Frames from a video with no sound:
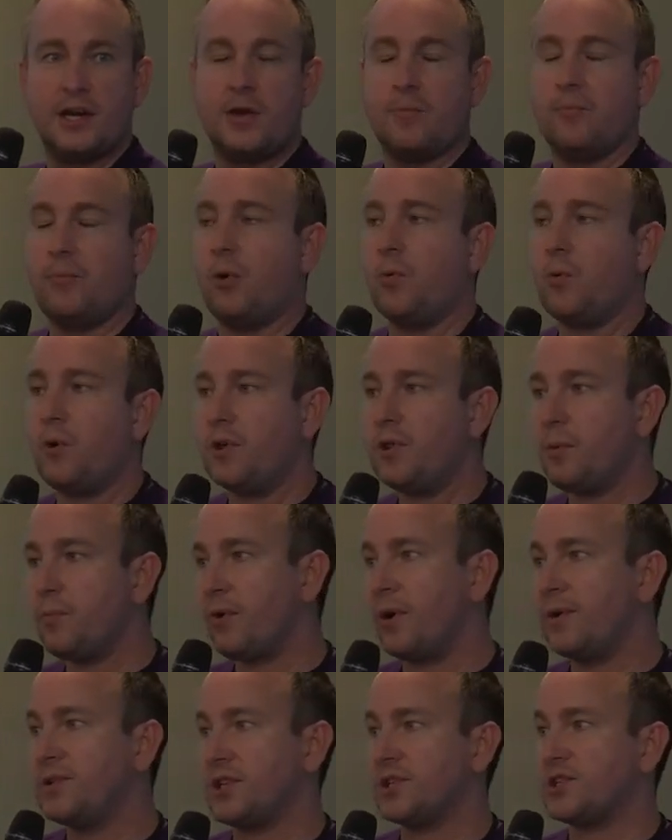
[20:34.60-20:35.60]
But we're in the
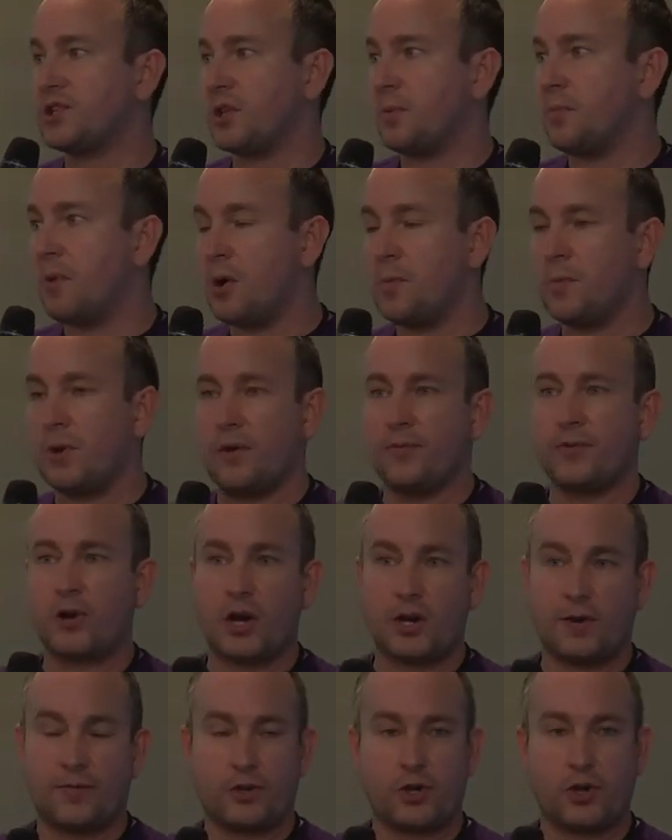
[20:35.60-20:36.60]
process at the moment of
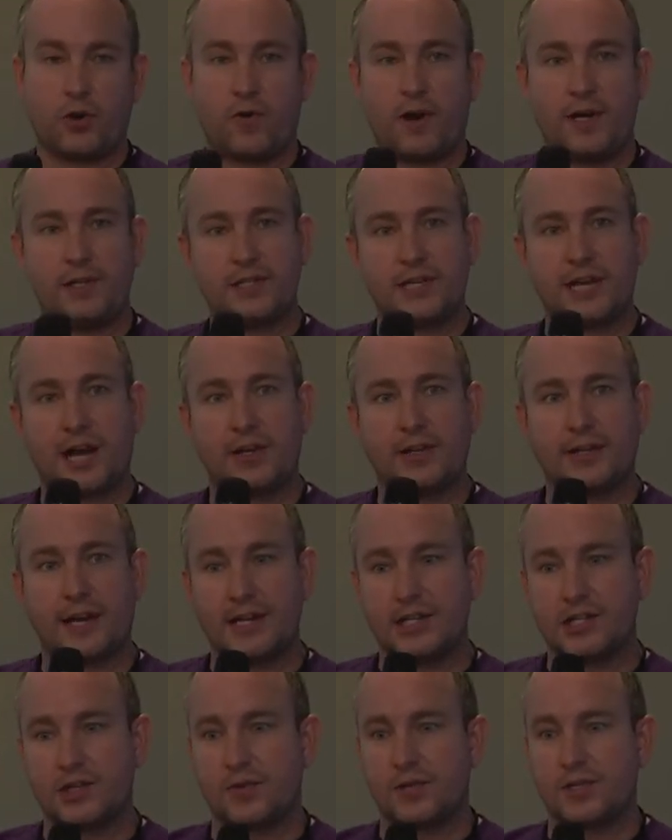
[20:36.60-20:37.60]
kind of curating our
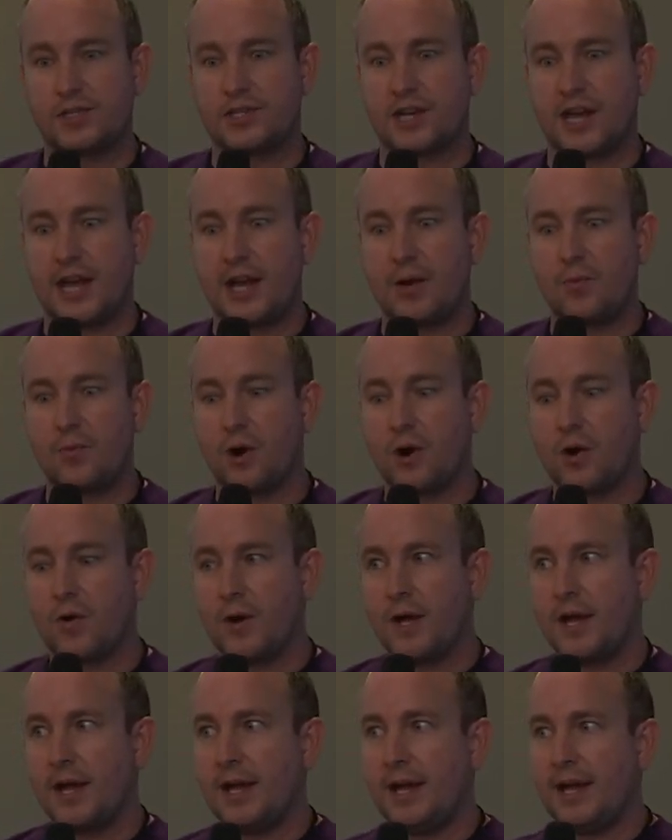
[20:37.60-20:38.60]
data and saying, well,
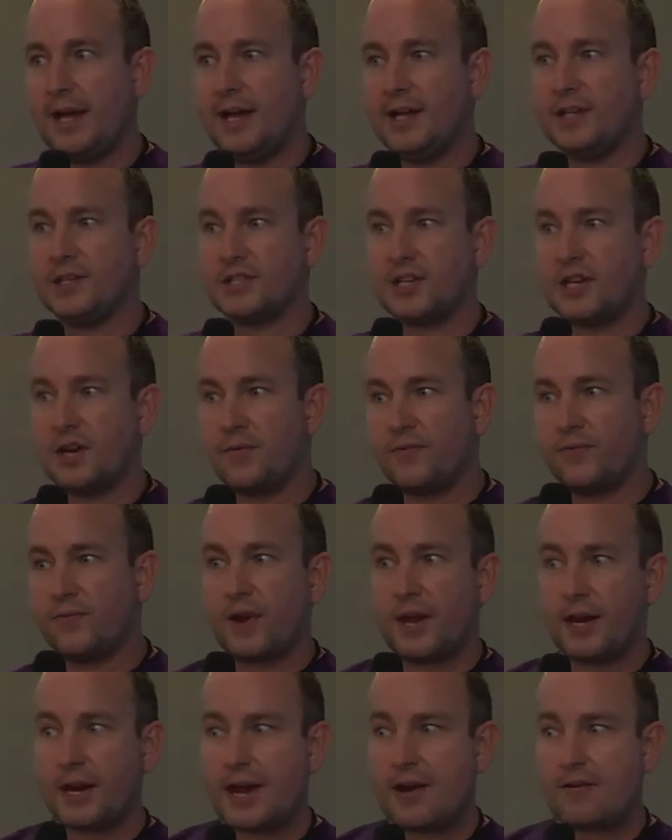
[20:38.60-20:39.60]
it's in a
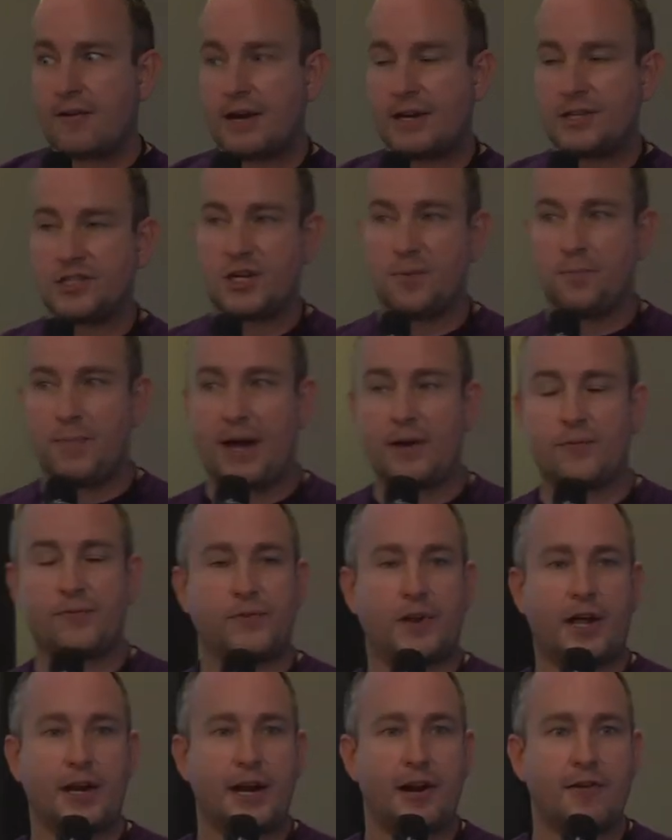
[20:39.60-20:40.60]
flood area, it's in a bad
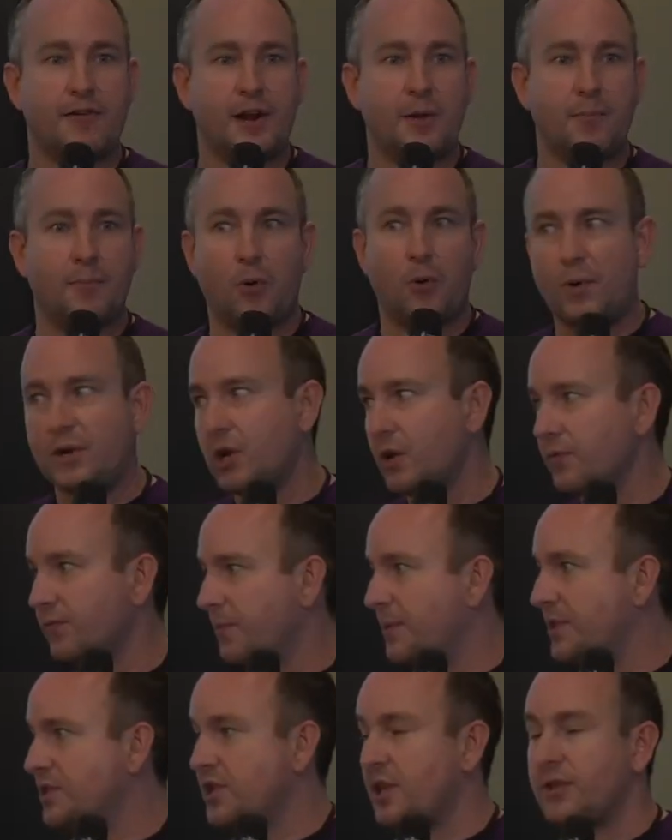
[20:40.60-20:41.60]
flood area, but we know
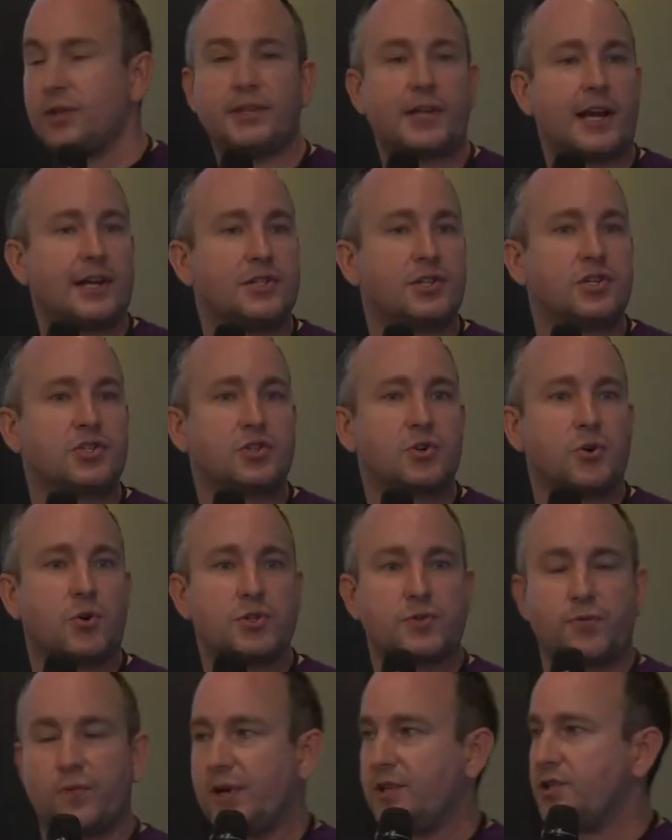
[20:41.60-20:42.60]
from this other data
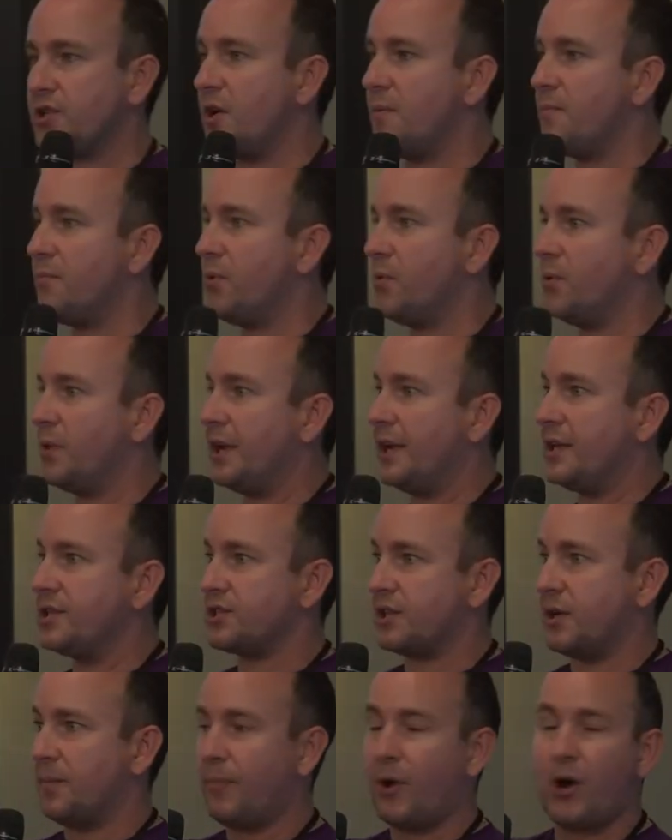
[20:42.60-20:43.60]
source, for example, that it's
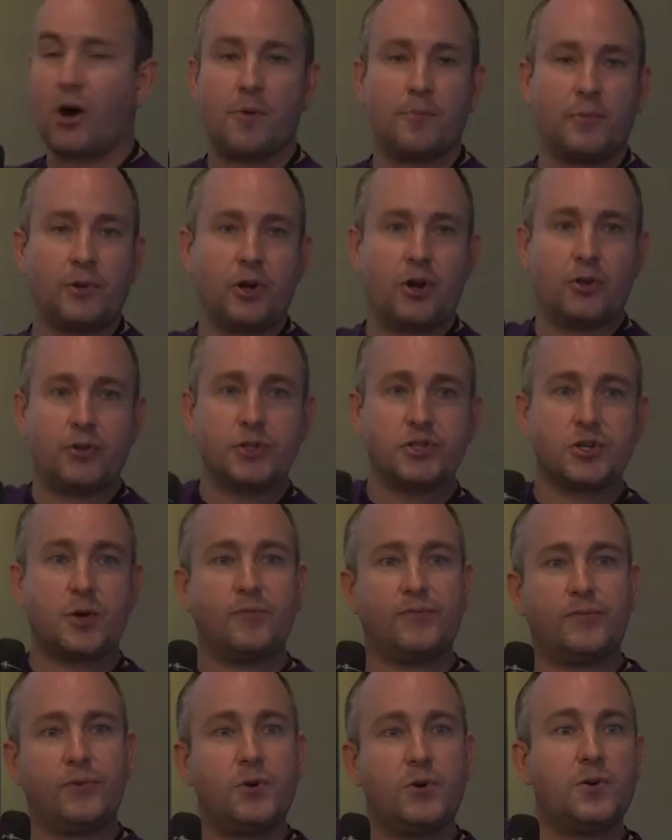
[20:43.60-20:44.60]
an apartment on the top
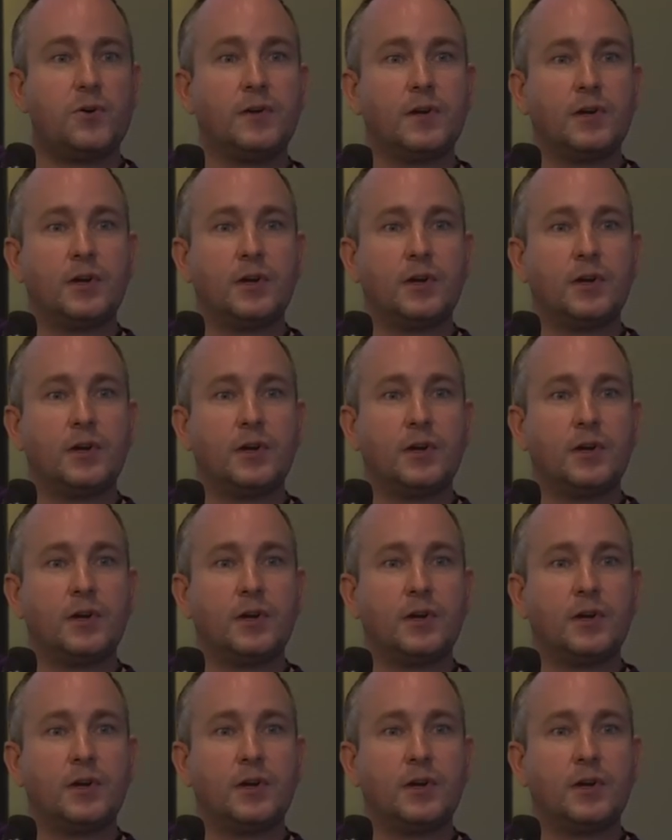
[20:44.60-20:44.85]
floor.